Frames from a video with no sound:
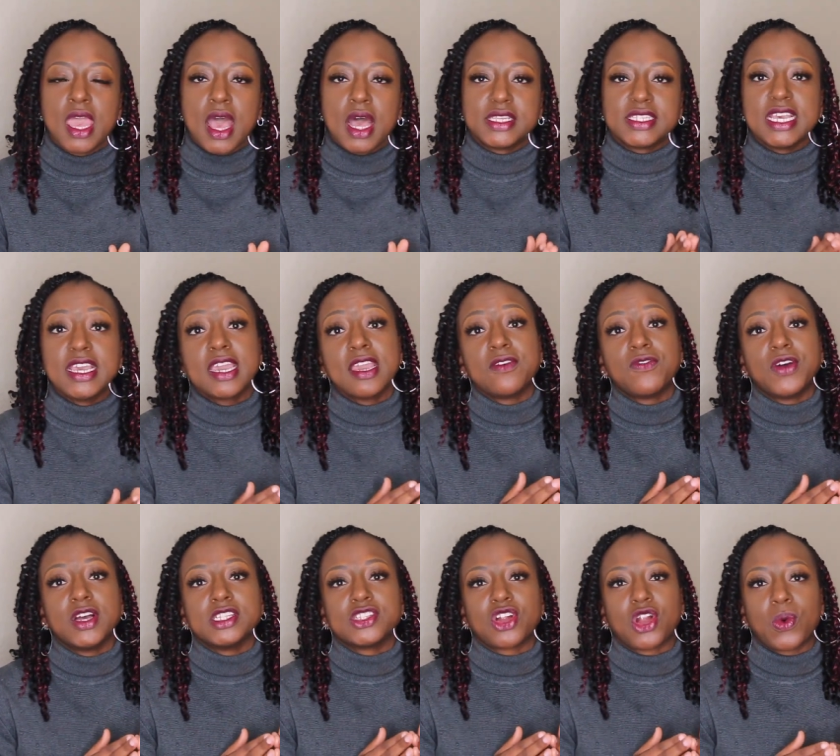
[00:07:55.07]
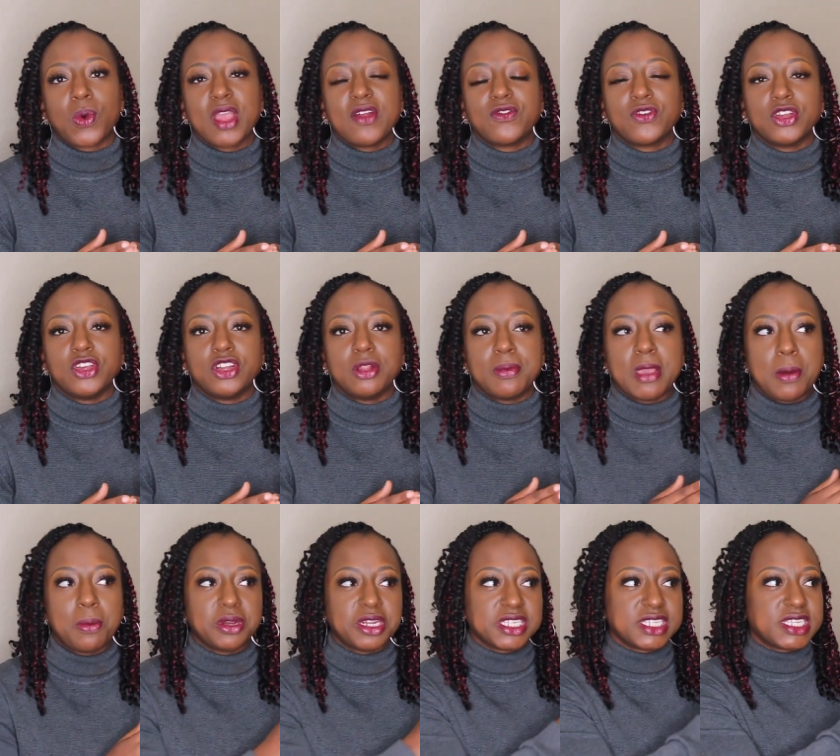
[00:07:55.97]
Sinking funds are a way for you to be
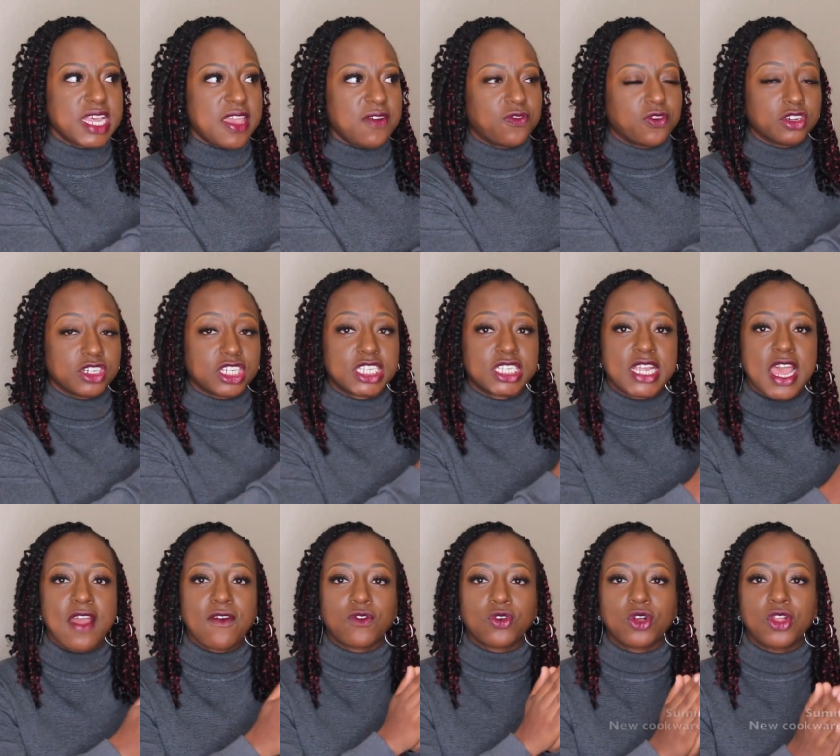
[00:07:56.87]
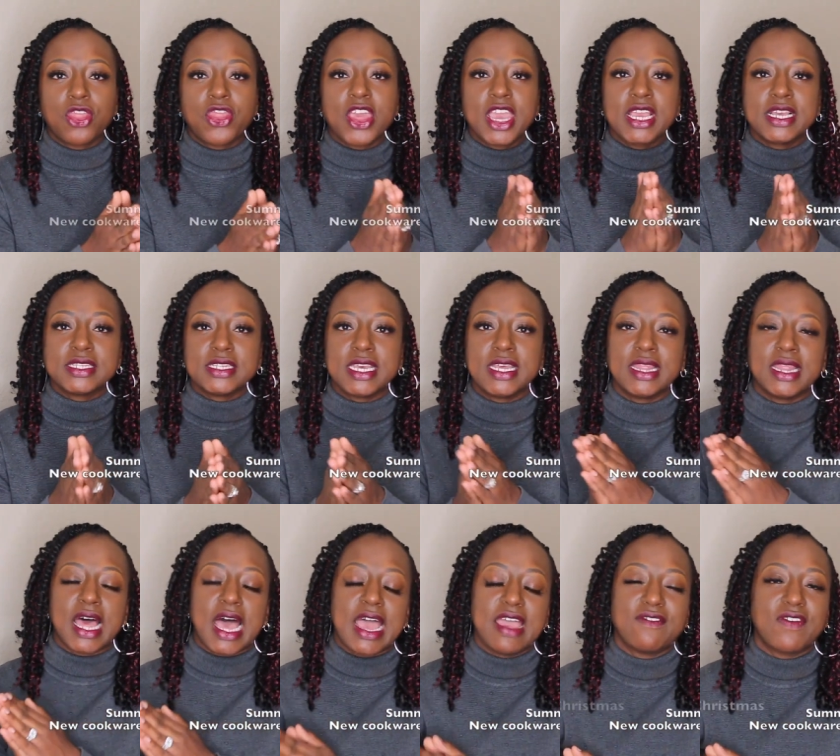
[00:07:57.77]
able to save for several things in
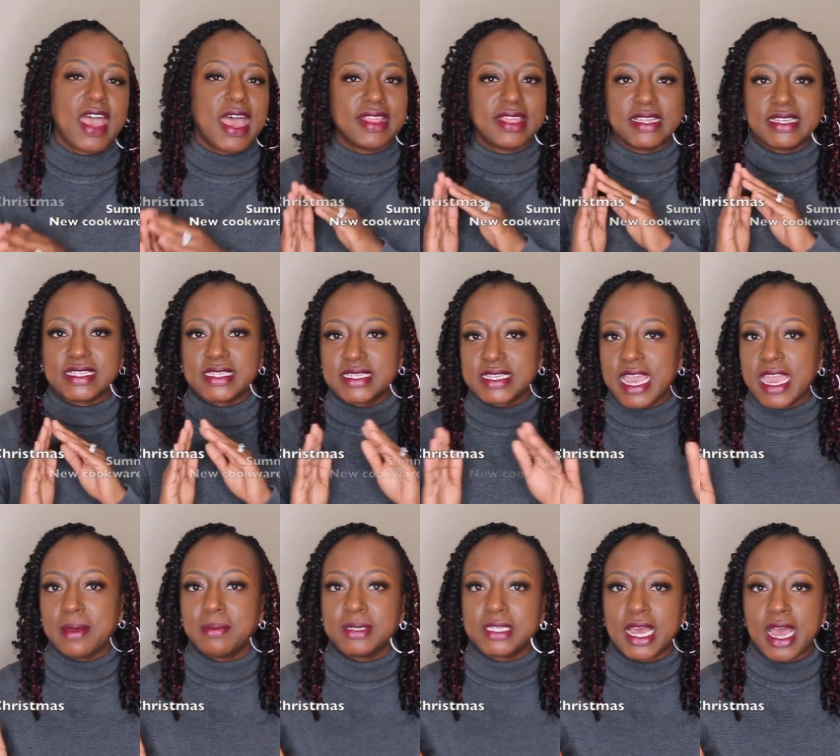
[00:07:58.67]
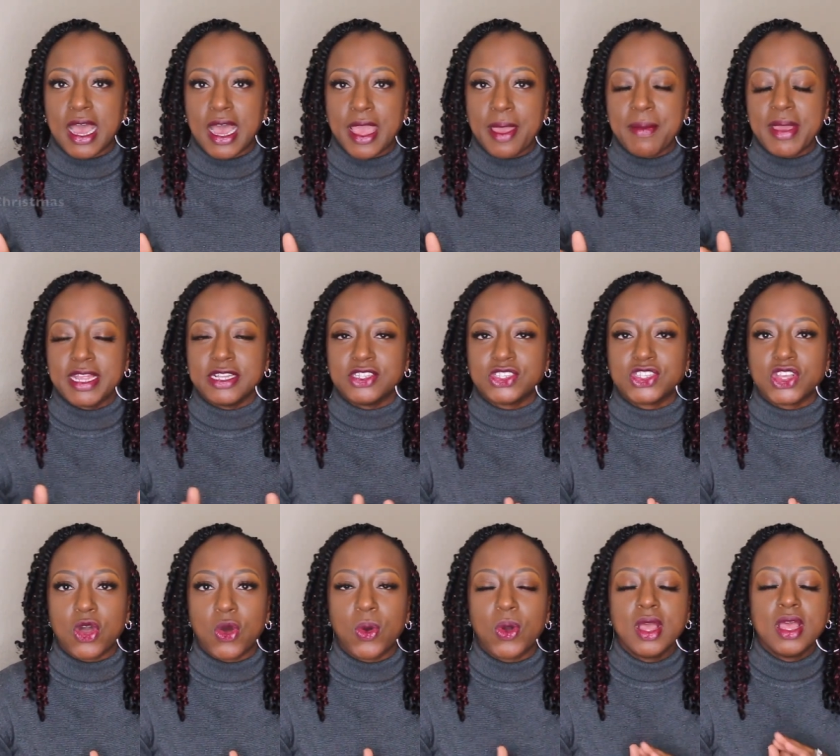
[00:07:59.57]
life at the same time. And
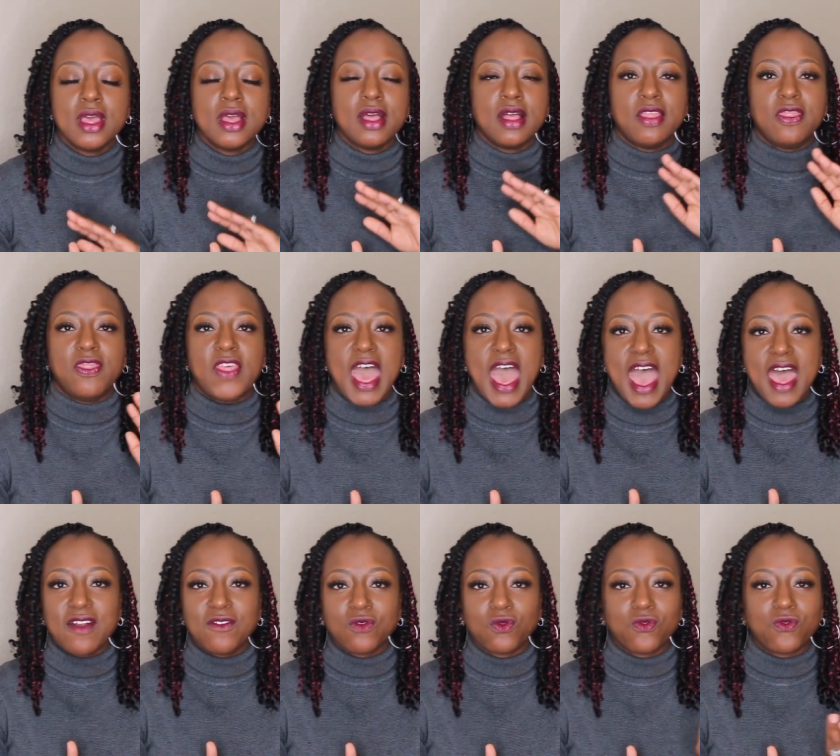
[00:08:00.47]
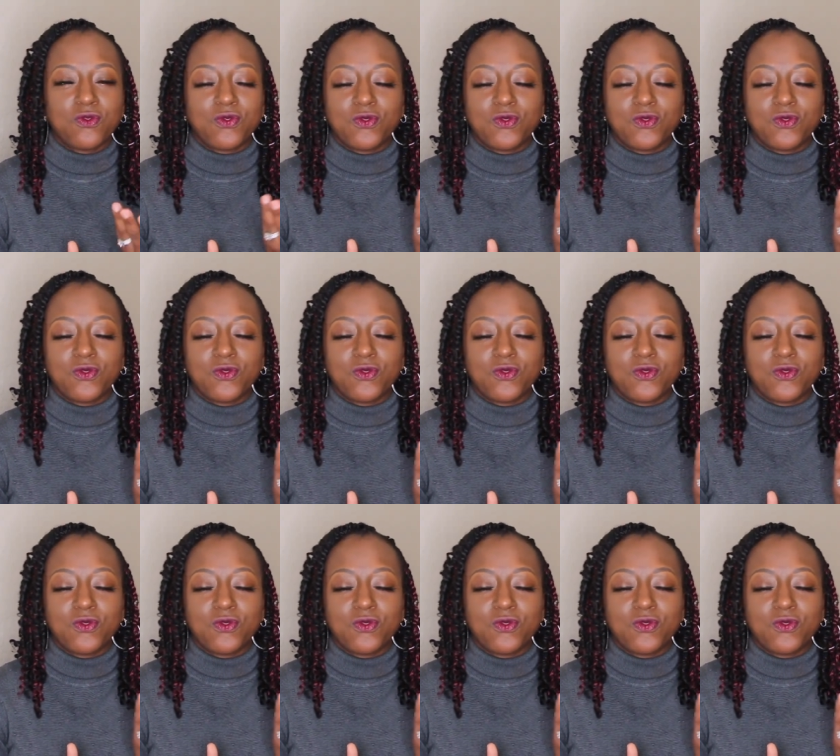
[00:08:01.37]
so that